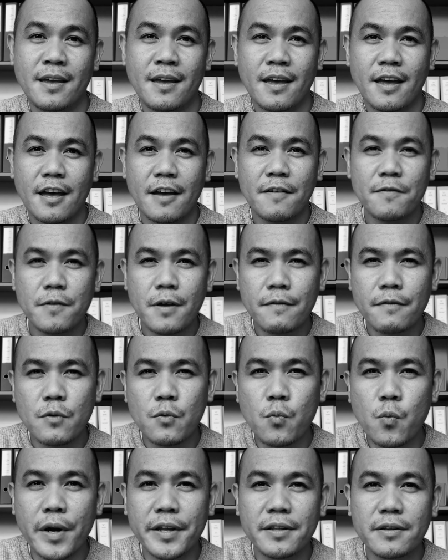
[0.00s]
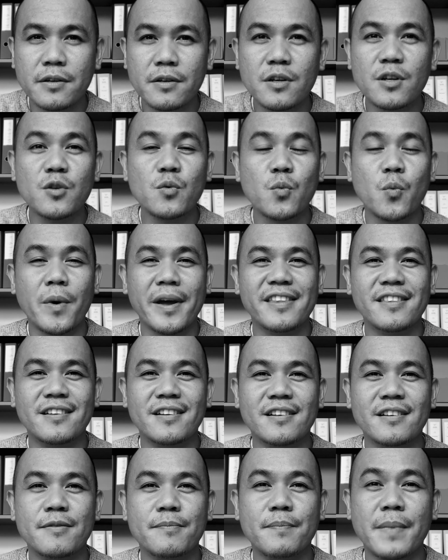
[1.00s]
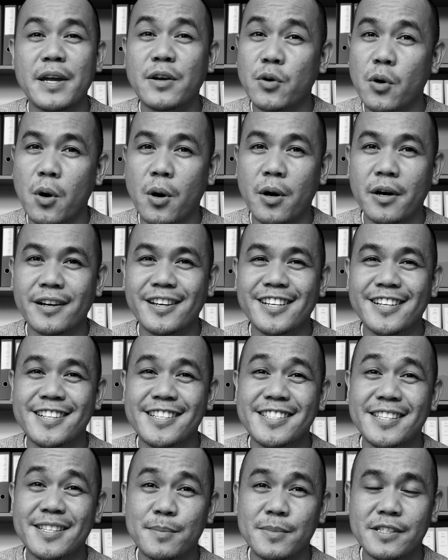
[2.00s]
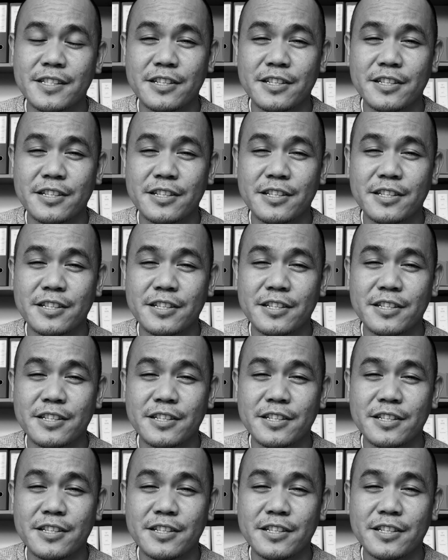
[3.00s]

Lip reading: Have you ever wondered whether microorganisms